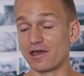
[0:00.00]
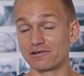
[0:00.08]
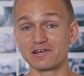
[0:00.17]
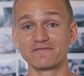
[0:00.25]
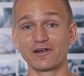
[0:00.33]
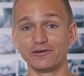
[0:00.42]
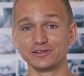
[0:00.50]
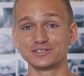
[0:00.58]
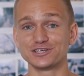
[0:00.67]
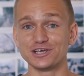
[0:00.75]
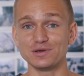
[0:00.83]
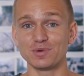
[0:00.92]
very
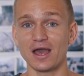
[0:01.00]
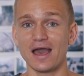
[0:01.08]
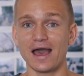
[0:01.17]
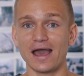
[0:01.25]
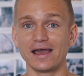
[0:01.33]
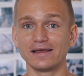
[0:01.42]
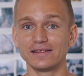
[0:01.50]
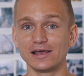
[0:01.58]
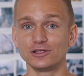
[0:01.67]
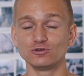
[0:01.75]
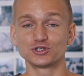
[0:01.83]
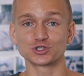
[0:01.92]
cheap, and
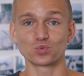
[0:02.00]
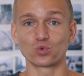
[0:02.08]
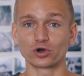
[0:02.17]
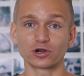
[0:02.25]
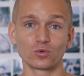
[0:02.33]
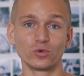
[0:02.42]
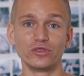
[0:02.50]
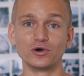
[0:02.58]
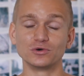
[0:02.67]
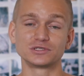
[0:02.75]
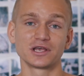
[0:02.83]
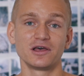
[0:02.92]
then you just work with
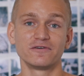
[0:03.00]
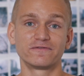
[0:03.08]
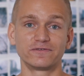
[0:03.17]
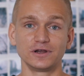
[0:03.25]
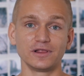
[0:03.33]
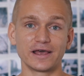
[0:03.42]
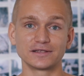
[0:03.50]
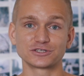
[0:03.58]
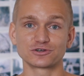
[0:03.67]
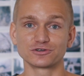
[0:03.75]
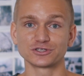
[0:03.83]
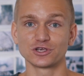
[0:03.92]
those
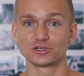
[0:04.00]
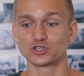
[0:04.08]
freelancers.